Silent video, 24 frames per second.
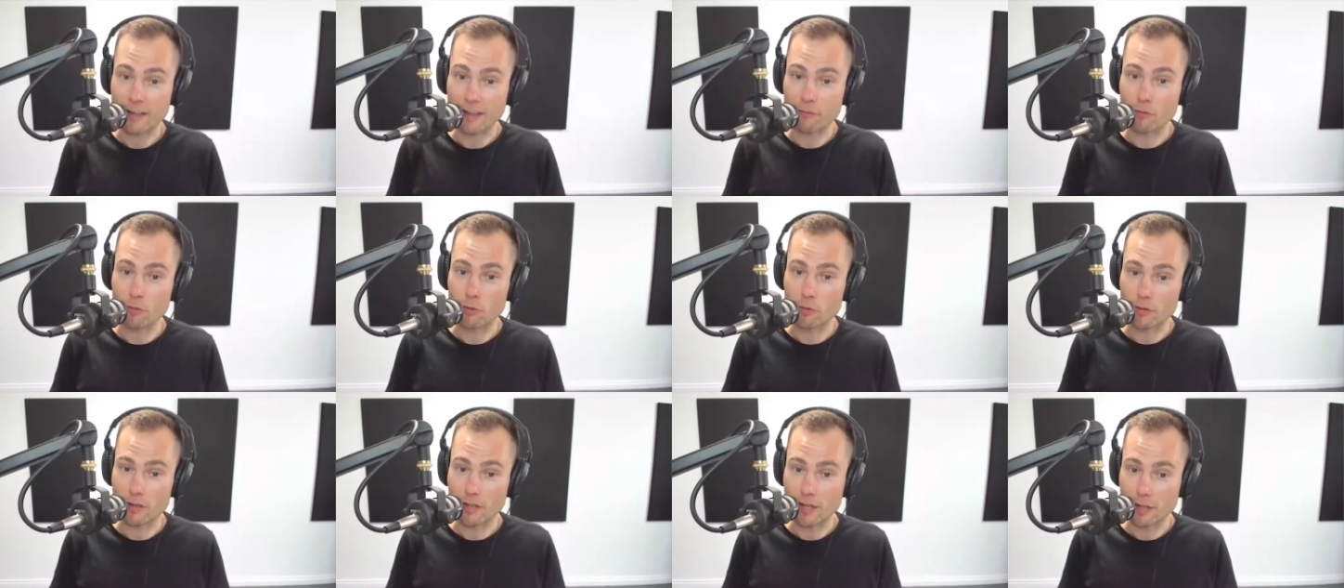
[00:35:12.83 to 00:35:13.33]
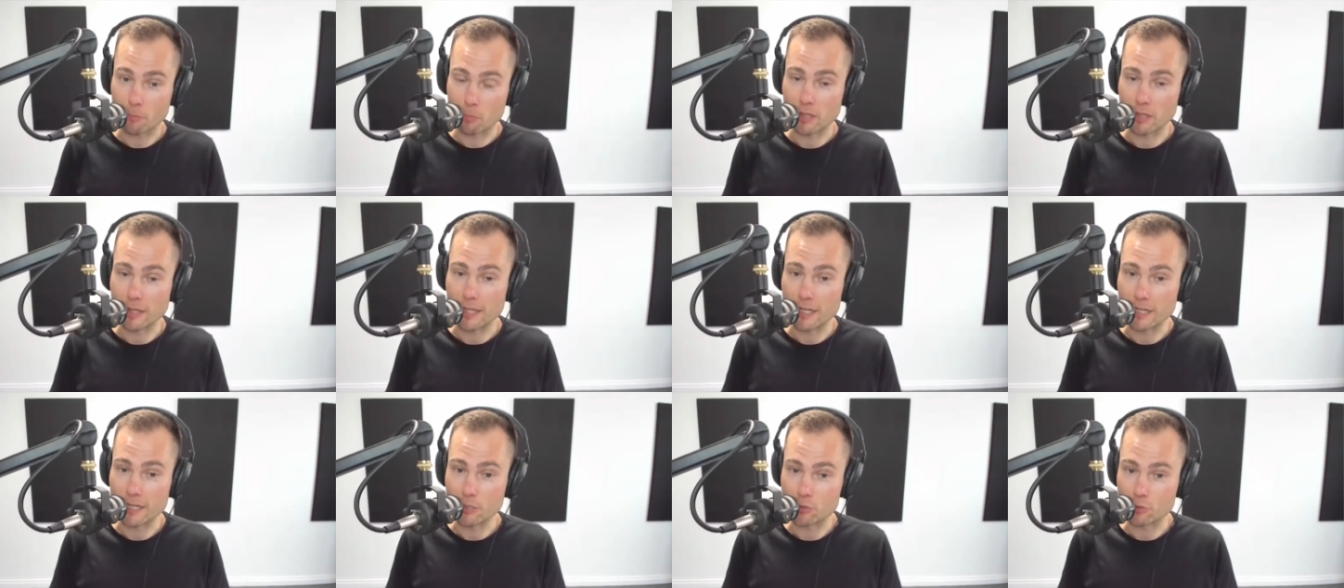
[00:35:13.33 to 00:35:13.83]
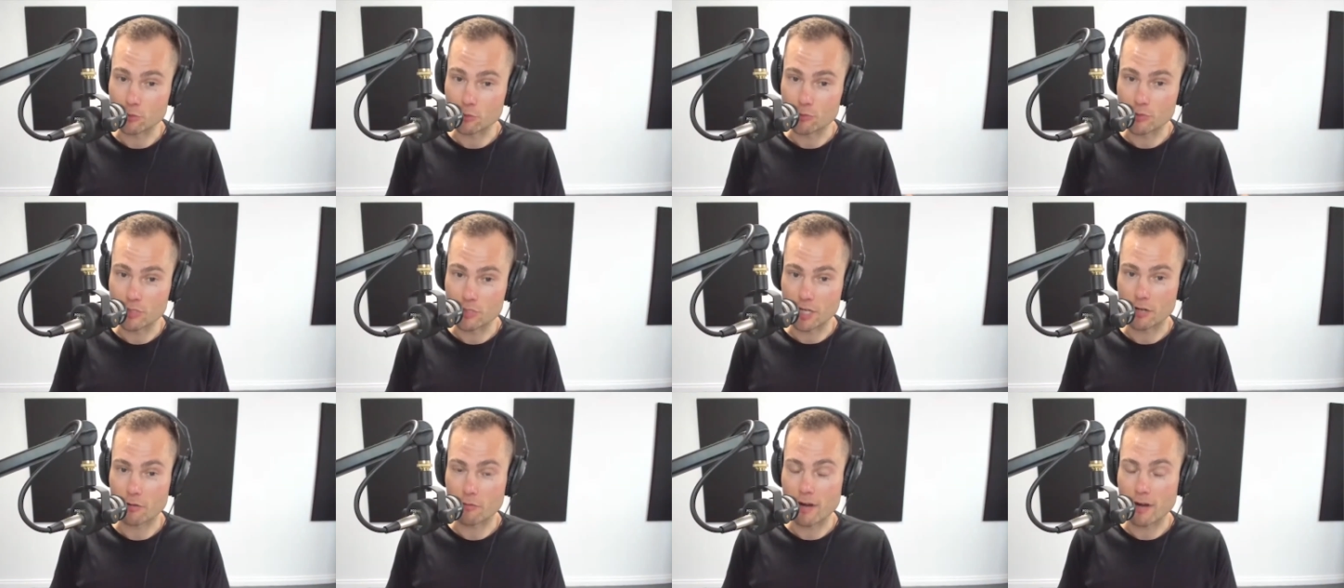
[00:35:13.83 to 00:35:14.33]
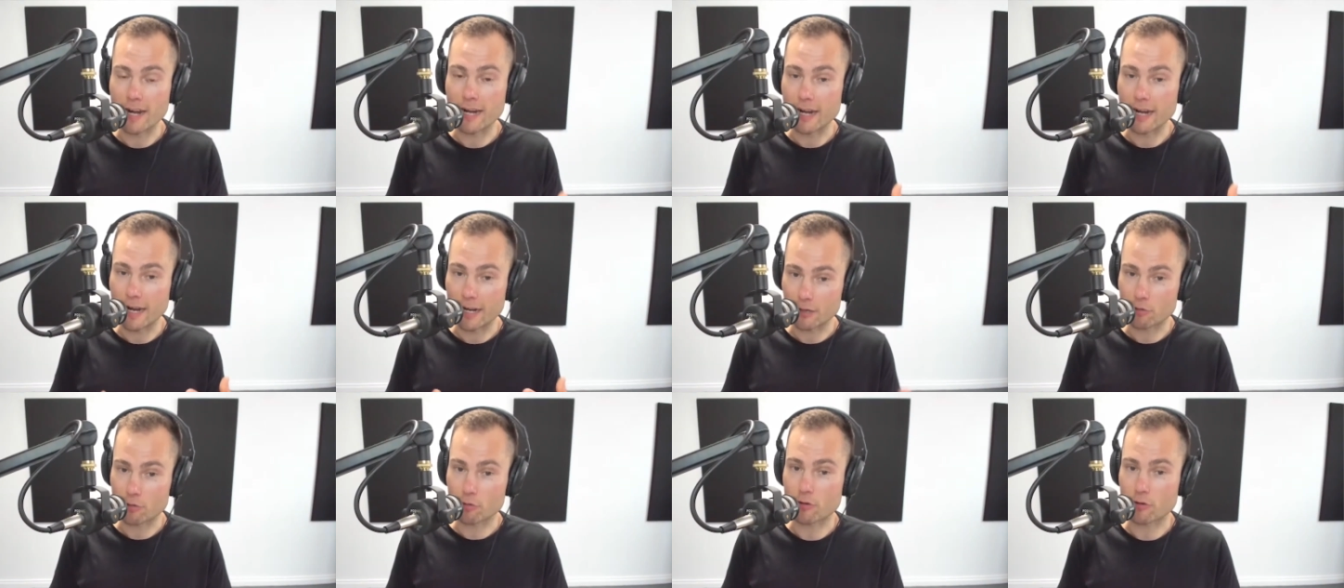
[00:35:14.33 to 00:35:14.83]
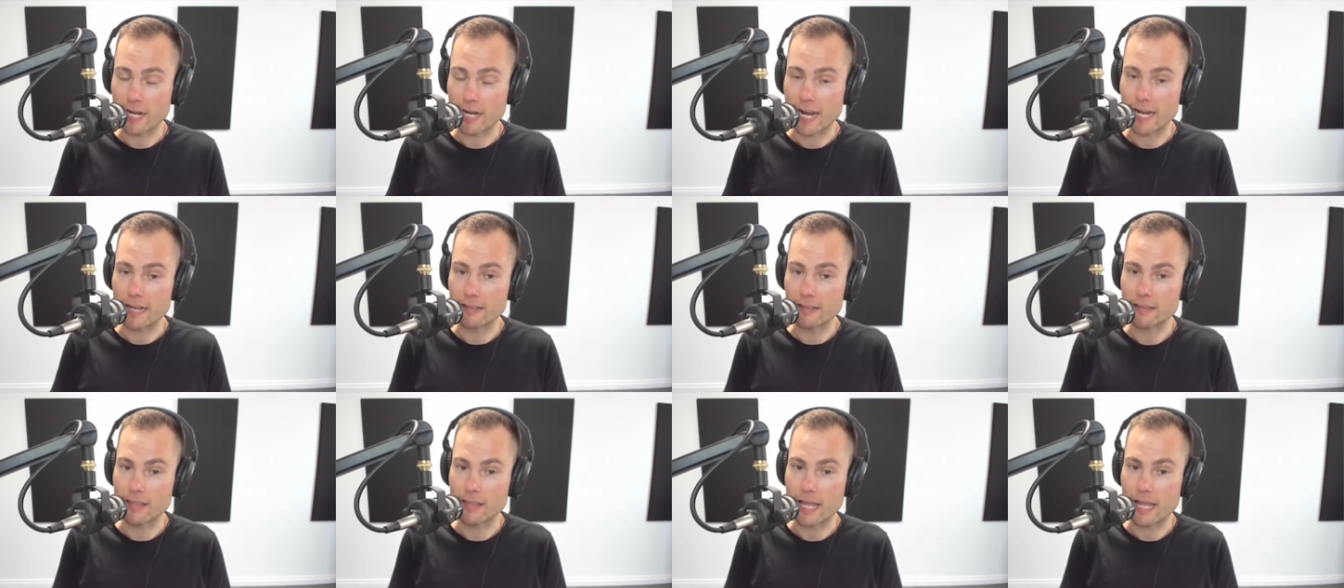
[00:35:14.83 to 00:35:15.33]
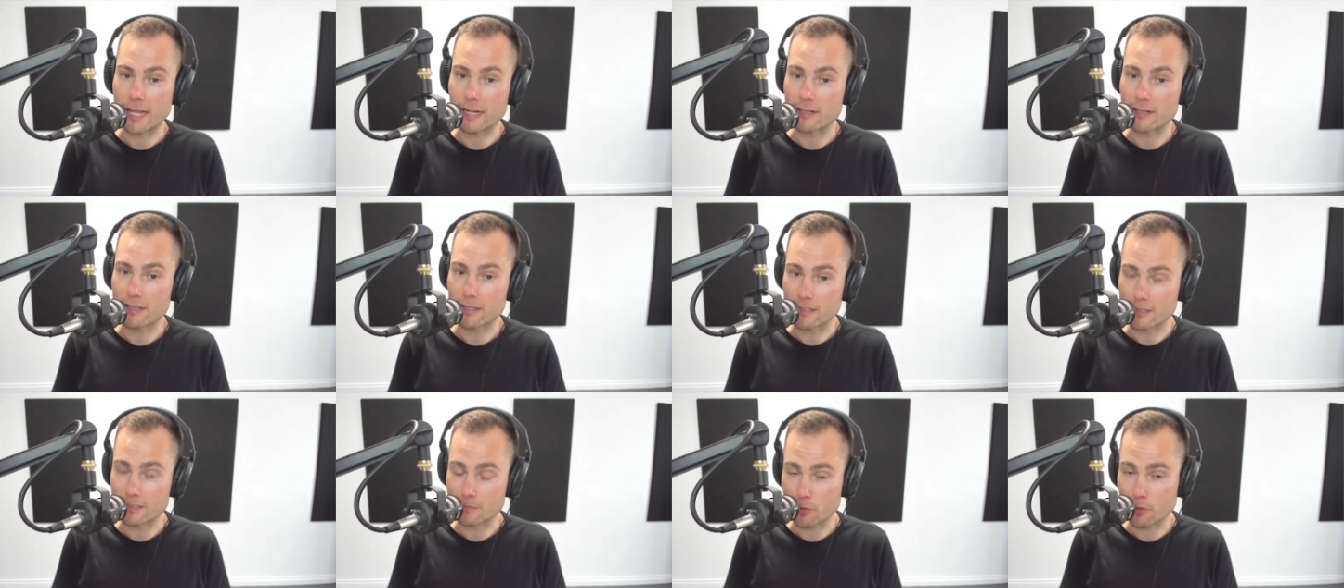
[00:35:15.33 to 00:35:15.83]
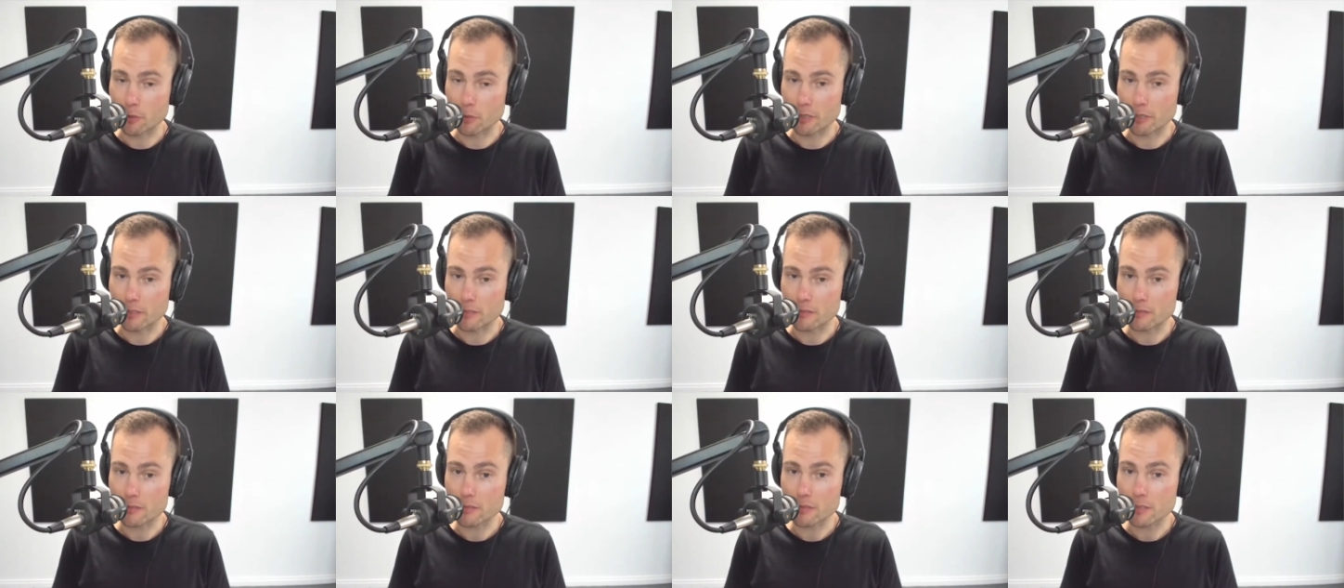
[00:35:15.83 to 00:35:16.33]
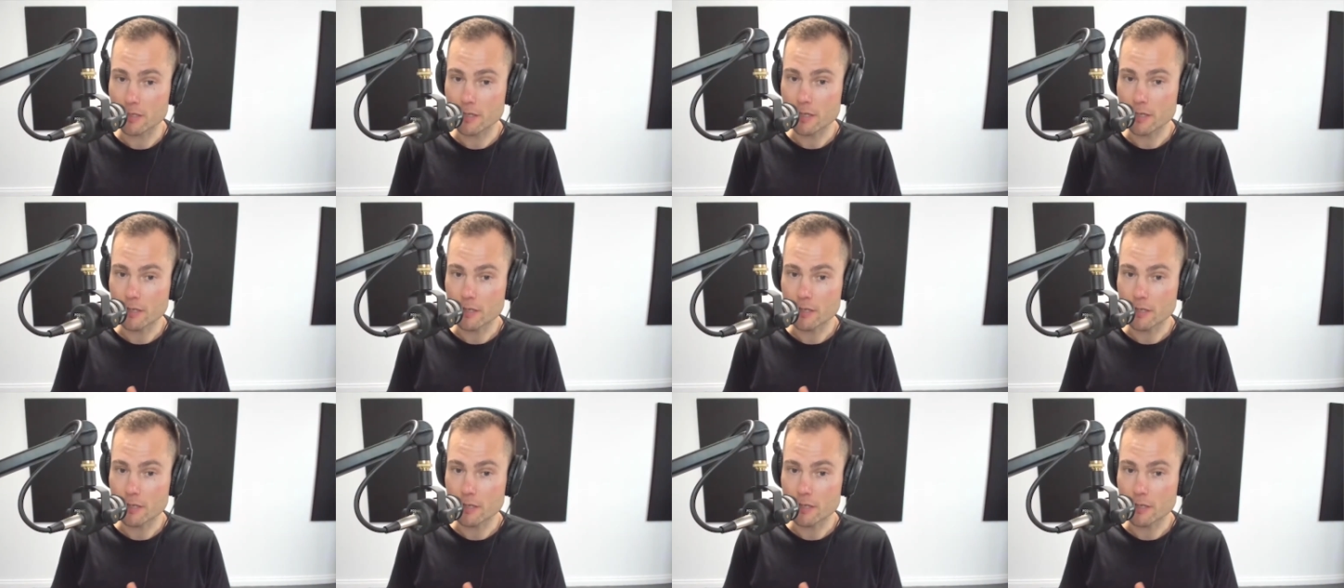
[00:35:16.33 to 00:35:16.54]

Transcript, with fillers: a ability to generate and create that experience.